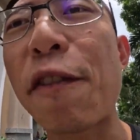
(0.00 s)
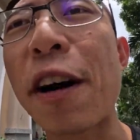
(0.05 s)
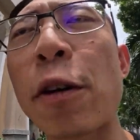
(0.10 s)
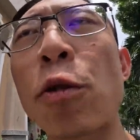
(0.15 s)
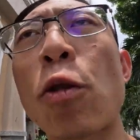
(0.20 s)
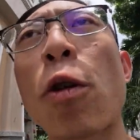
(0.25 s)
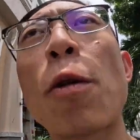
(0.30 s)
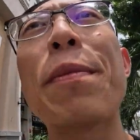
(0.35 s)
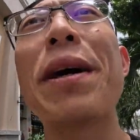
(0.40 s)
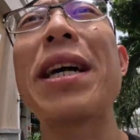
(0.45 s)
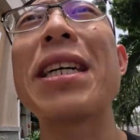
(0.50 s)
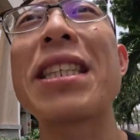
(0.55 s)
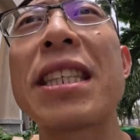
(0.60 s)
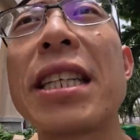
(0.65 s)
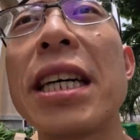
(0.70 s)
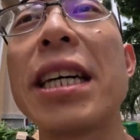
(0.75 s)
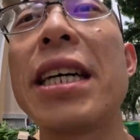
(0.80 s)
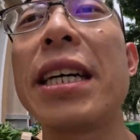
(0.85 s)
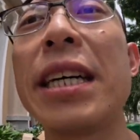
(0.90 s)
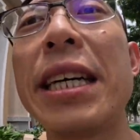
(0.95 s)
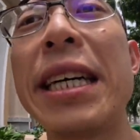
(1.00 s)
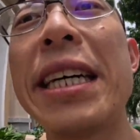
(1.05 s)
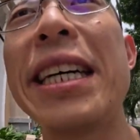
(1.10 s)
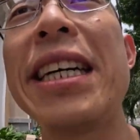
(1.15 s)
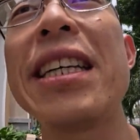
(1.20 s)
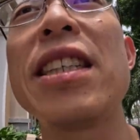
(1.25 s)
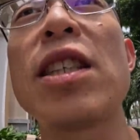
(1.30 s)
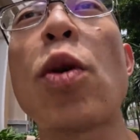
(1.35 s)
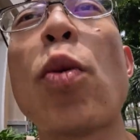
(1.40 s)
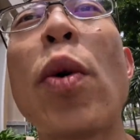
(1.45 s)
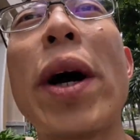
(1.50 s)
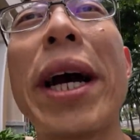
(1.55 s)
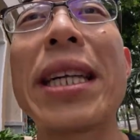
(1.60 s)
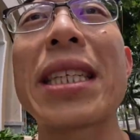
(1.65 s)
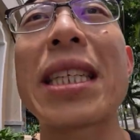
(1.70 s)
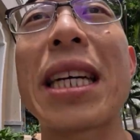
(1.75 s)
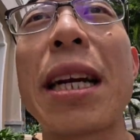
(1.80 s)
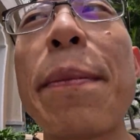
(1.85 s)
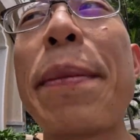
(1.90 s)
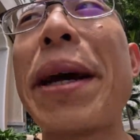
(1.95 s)
Find Robusta is the way.
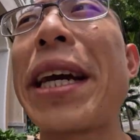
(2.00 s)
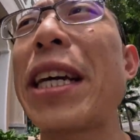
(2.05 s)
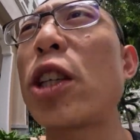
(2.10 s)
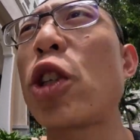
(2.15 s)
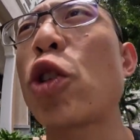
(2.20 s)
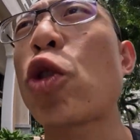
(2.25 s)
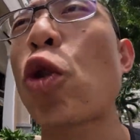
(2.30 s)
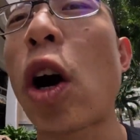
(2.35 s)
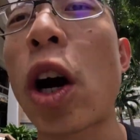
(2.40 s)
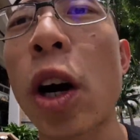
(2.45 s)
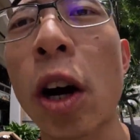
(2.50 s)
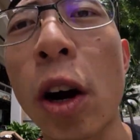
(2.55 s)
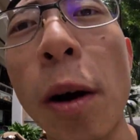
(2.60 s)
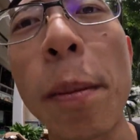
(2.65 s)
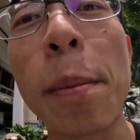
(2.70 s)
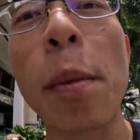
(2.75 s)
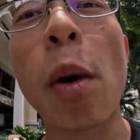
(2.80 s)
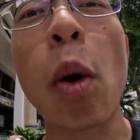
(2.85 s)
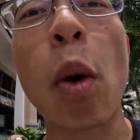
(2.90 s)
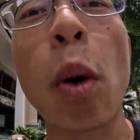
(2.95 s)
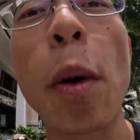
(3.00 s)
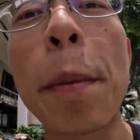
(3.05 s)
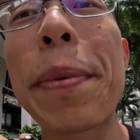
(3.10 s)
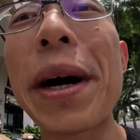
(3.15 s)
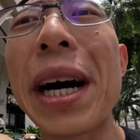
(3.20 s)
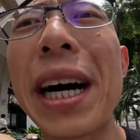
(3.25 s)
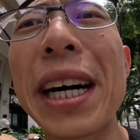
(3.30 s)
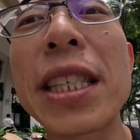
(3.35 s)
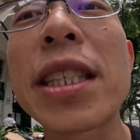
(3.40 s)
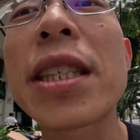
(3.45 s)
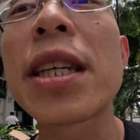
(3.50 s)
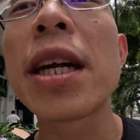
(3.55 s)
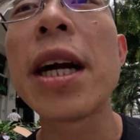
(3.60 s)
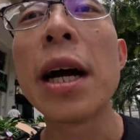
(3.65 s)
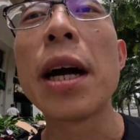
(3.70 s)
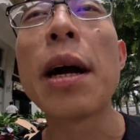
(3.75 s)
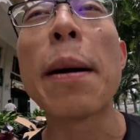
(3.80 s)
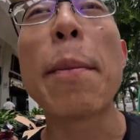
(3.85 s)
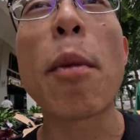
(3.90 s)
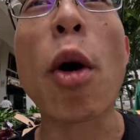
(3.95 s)
It's going to make you stronger, more robust,
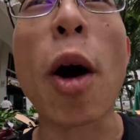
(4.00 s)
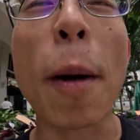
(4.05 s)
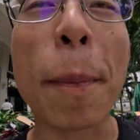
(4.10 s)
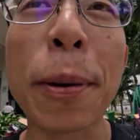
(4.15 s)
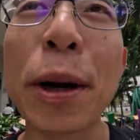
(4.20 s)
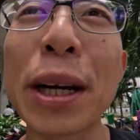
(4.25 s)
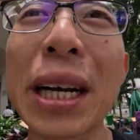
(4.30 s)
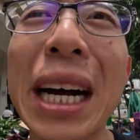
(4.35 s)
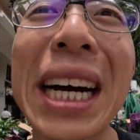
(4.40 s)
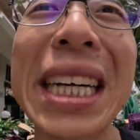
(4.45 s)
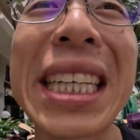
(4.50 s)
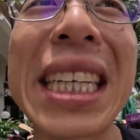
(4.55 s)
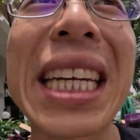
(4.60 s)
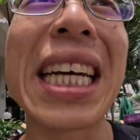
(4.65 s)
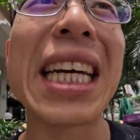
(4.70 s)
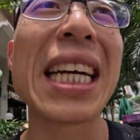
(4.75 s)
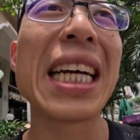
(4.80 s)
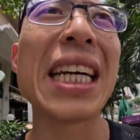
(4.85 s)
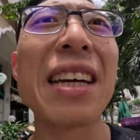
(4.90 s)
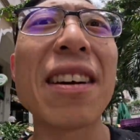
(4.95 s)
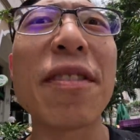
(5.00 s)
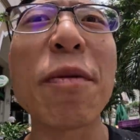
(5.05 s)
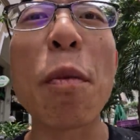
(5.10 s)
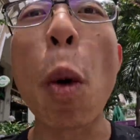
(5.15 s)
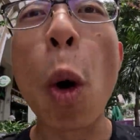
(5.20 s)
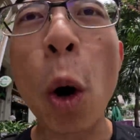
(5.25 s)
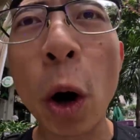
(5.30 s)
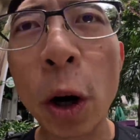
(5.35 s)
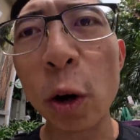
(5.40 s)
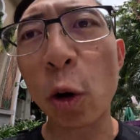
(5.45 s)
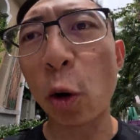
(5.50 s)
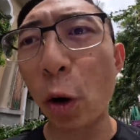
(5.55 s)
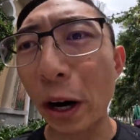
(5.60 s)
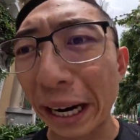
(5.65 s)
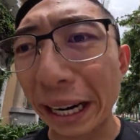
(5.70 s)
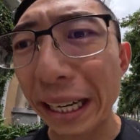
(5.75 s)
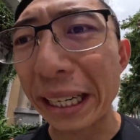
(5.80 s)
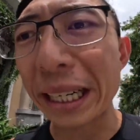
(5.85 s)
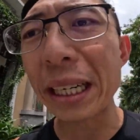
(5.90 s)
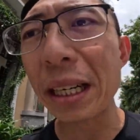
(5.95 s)
more productive, more
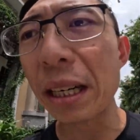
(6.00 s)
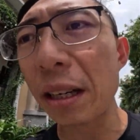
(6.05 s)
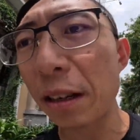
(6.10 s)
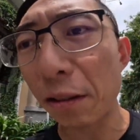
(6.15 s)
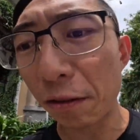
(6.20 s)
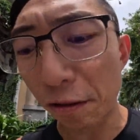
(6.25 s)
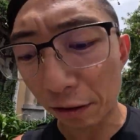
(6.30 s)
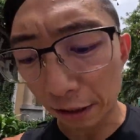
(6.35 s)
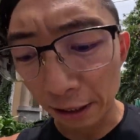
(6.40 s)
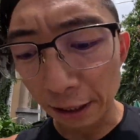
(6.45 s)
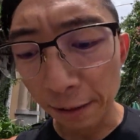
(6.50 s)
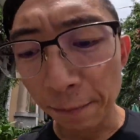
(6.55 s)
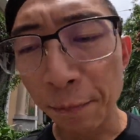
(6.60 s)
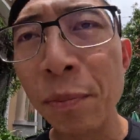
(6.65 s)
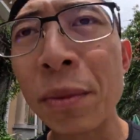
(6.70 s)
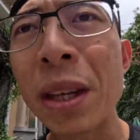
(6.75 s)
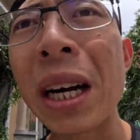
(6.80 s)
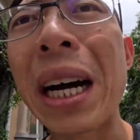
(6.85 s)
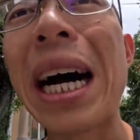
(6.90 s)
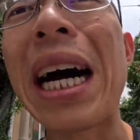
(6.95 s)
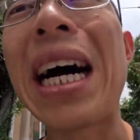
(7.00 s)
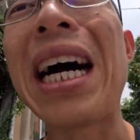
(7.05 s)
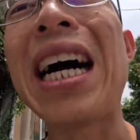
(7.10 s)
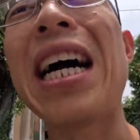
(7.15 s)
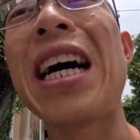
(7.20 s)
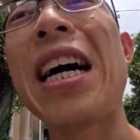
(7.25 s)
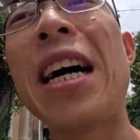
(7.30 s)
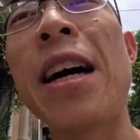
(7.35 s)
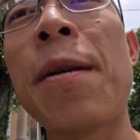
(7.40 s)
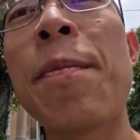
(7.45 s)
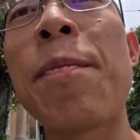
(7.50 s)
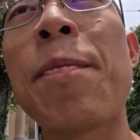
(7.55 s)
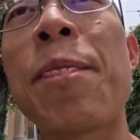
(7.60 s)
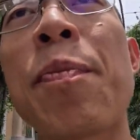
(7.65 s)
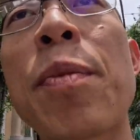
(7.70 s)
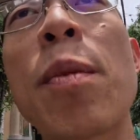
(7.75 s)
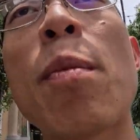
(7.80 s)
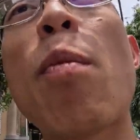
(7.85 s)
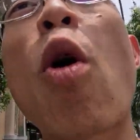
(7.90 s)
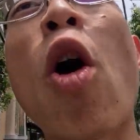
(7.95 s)
creative,
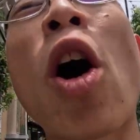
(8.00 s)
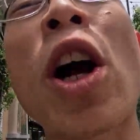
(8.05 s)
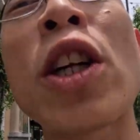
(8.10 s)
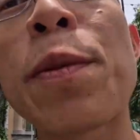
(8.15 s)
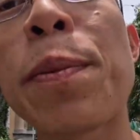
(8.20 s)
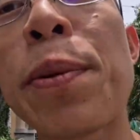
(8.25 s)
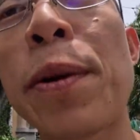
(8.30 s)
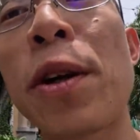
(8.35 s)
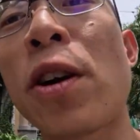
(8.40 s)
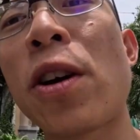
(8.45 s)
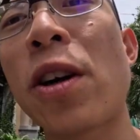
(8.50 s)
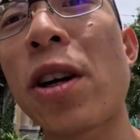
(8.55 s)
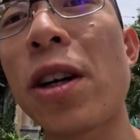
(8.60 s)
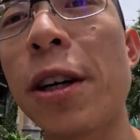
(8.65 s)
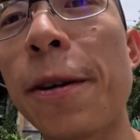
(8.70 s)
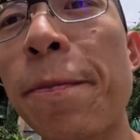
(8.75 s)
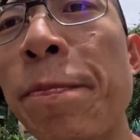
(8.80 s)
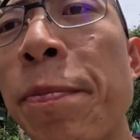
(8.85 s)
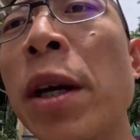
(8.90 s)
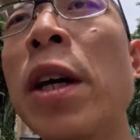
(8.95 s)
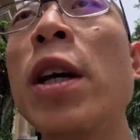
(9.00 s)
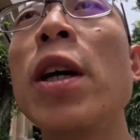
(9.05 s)
more entrepreneurial.